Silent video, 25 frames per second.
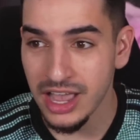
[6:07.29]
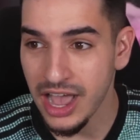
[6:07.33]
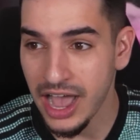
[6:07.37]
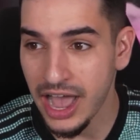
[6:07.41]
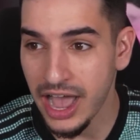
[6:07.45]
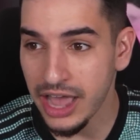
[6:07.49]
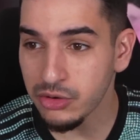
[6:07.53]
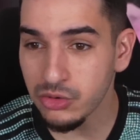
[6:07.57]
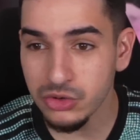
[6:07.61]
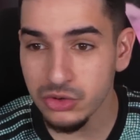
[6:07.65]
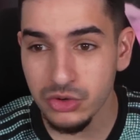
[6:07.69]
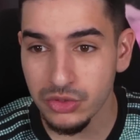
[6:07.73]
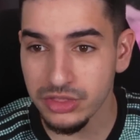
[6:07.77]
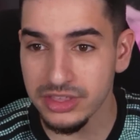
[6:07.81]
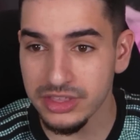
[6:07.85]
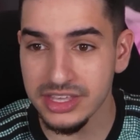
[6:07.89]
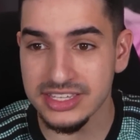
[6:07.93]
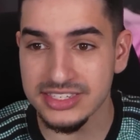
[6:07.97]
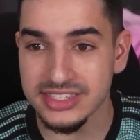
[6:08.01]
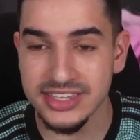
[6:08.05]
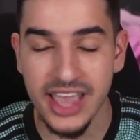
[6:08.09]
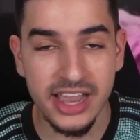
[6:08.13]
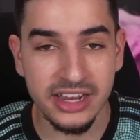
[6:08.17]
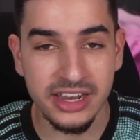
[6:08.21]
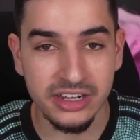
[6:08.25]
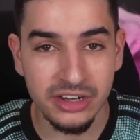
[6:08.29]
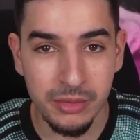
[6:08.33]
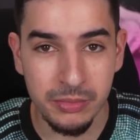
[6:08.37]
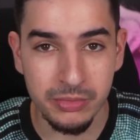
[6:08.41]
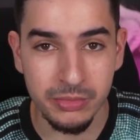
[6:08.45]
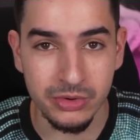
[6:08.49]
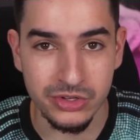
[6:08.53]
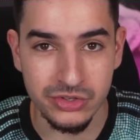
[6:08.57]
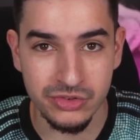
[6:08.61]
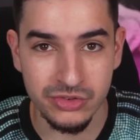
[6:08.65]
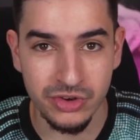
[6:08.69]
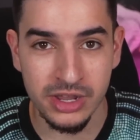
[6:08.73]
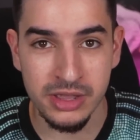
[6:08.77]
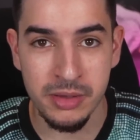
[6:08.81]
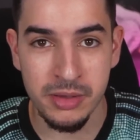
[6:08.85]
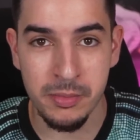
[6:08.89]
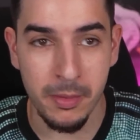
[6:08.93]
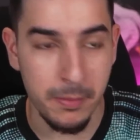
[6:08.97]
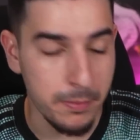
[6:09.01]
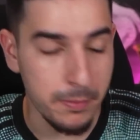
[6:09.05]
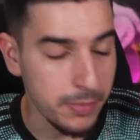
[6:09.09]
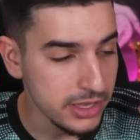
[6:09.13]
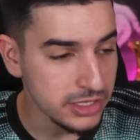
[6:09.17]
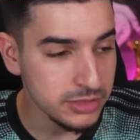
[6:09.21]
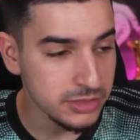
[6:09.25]
I don't know the exact numbers, right?
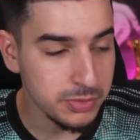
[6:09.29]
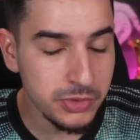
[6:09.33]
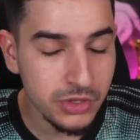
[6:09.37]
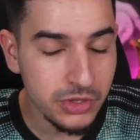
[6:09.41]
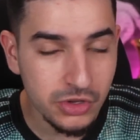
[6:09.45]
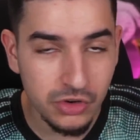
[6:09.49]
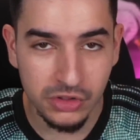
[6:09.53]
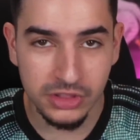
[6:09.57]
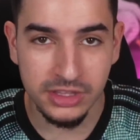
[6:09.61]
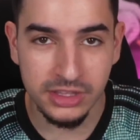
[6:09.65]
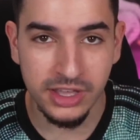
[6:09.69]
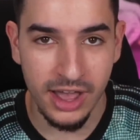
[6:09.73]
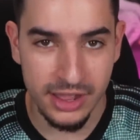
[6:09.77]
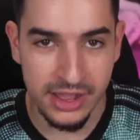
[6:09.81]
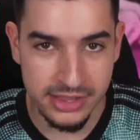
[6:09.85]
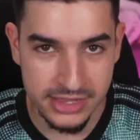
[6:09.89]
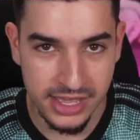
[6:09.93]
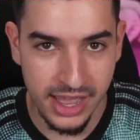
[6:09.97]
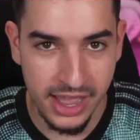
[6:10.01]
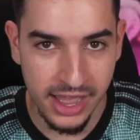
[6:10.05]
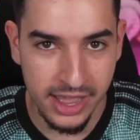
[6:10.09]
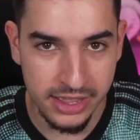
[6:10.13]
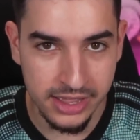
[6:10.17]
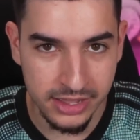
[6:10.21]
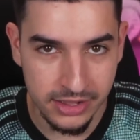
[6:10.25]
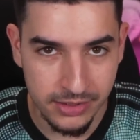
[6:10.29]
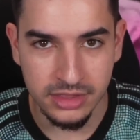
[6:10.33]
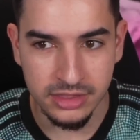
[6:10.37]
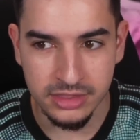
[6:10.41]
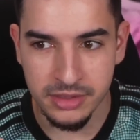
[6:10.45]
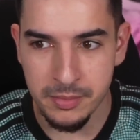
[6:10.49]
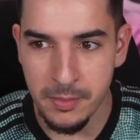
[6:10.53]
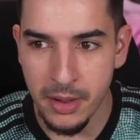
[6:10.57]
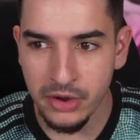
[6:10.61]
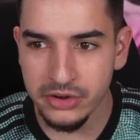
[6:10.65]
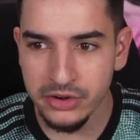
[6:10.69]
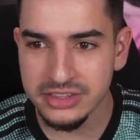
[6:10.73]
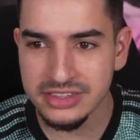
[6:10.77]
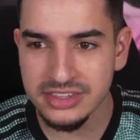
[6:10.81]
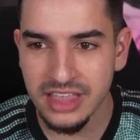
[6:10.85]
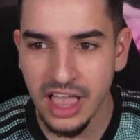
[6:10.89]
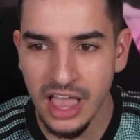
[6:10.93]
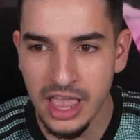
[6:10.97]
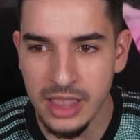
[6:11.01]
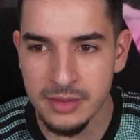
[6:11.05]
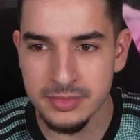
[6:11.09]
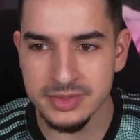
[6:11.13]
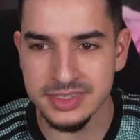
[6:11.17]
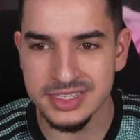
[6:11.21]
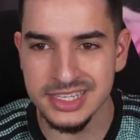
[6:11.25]
But based purely on the eye, the amount of
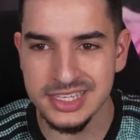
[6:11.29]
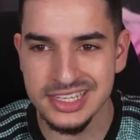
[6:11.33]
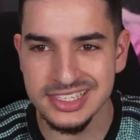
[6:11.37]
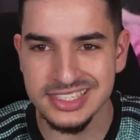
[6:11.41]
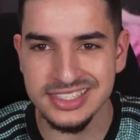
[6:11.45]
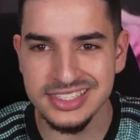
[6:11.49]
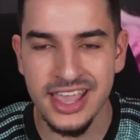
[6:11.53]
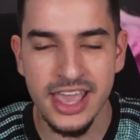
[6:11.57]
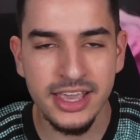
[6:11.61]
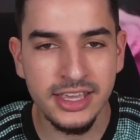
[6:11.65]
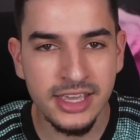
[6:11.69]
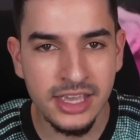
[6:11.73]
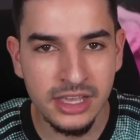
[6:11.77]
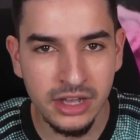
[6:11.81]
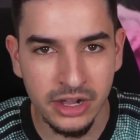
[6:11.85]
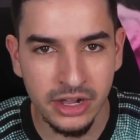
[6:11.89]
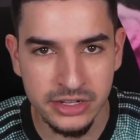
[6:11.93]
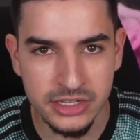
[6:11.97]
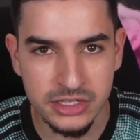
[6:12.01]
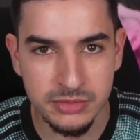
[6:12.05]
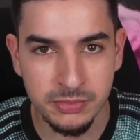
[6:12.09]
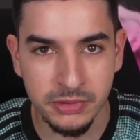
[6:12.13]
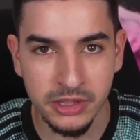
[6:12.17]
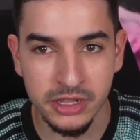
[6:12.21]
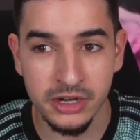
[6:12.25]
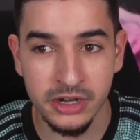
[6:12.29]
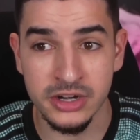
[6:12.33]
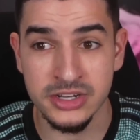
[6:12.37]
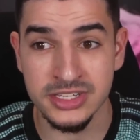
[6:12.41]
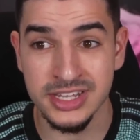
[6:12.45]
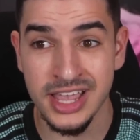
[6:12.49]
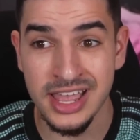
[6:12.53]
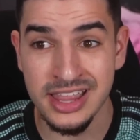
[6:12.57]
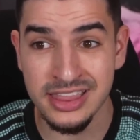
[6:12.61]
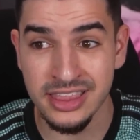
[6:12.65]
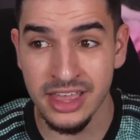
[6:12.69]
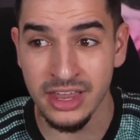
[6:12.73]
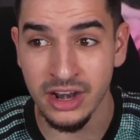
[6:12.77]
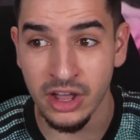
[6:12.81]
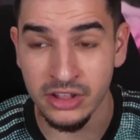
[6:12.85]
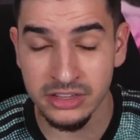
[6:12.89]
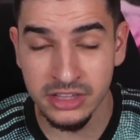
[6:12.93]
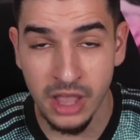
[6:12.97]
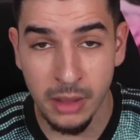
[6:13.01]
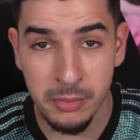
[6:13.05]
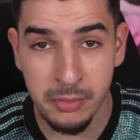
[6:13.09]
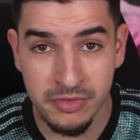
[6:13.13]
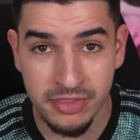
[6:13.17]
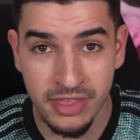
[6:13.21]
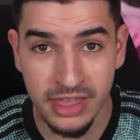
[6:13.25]
times he's taking on his players and then on
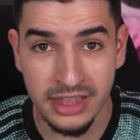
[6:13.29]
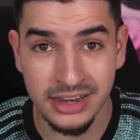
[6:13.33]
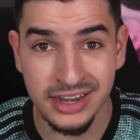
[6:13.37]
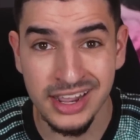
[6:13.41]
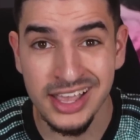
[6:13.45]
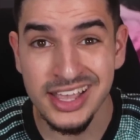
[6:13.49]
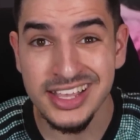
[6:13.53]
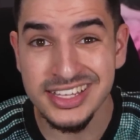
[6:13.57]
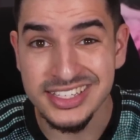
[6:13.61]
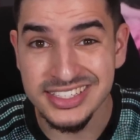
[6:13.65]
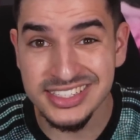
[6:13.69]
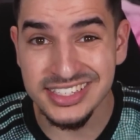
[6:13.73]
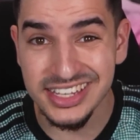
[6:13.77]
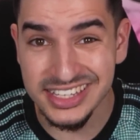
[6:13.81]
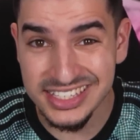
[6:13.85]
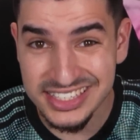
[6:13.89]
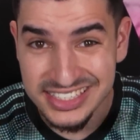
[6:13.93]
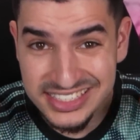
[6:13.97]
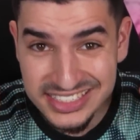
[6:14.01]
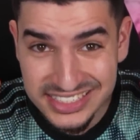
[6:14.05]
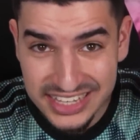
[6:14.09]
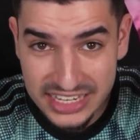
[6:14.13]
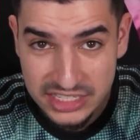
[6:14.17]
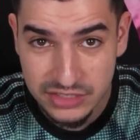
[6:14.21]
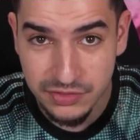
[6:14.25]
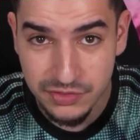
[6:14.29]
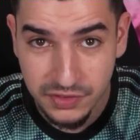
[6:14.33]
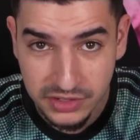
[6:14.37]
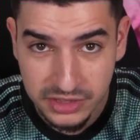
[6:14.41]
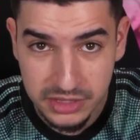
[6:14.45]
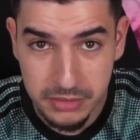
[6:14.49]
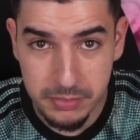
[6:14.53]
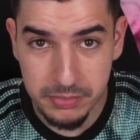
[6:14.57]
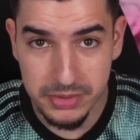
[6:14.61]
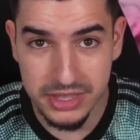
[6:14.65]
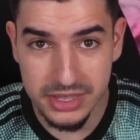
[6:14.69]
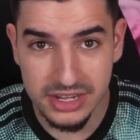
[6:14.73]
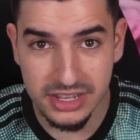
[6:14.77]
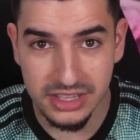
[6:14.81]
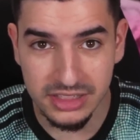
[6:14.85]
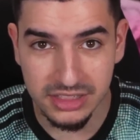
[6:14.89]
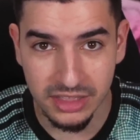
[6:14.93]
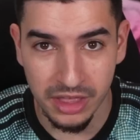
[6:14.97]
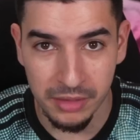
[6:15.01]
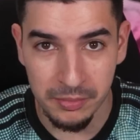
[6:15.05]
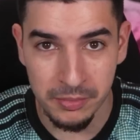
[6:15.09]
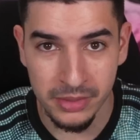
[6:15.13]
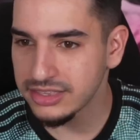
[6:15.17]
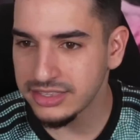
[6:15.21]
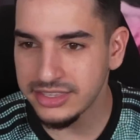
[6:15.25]
top of that, successfully beating
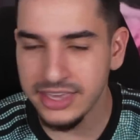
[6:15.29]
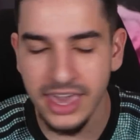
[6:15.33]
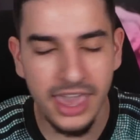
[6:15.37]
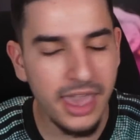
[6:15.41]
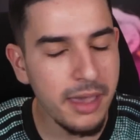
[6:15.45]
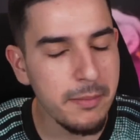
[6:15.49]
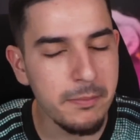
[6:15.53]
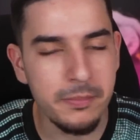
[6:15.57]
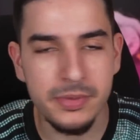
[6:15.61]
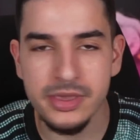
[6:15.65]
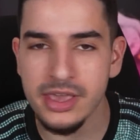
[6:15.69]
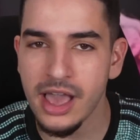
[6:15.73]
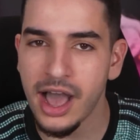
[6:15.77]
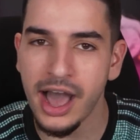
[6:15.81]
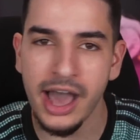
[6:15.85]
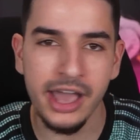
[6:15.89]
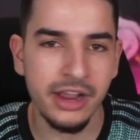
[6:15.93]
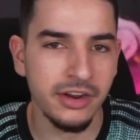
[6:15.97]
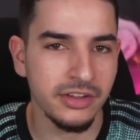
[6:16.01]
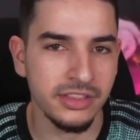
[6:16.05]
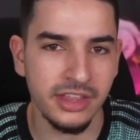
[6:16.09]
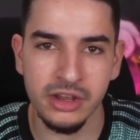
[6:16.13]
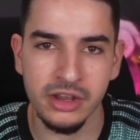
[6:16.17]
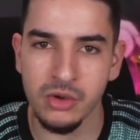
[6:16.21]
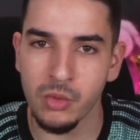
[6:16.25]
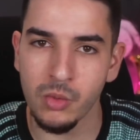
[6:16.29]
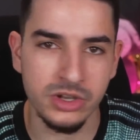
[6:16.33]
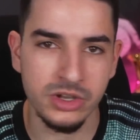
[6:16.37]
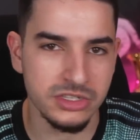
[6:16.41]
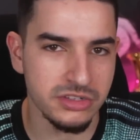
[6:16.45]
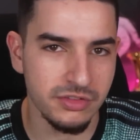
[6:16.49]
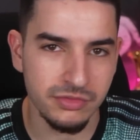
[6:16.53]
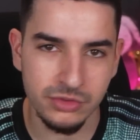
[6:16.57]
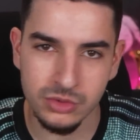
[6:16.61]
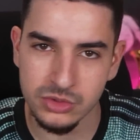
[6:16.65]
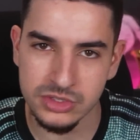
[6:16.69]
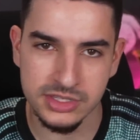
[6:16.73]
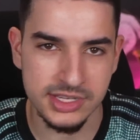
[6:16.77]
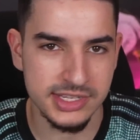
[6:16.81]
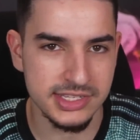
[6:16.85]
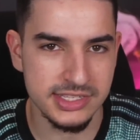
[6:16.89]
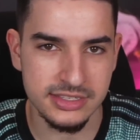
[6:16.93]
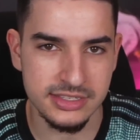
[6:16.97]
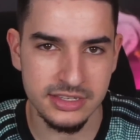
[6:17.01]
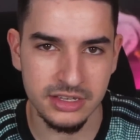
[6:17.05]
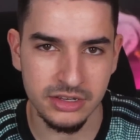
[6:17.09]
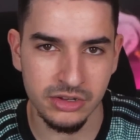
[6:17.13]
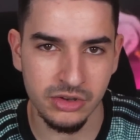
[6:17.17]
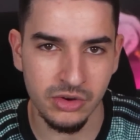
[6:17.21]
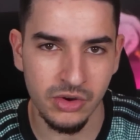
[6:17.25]
them can't be higher than it was a few
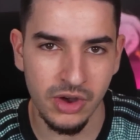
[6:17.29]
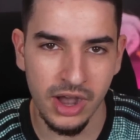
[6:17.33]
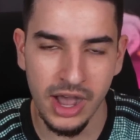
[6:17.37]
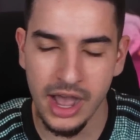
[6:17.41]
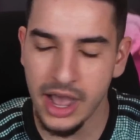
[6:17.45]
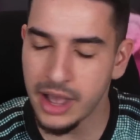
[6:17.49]
seasons ago.